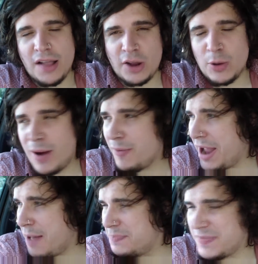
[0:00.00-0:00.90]
I don't know where
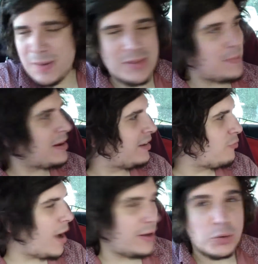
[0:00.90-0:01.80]
I am. I'm in the middle
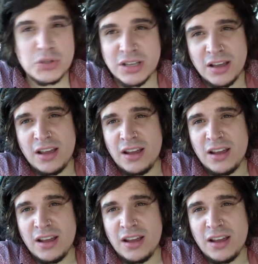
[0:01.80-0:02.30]
of Wales.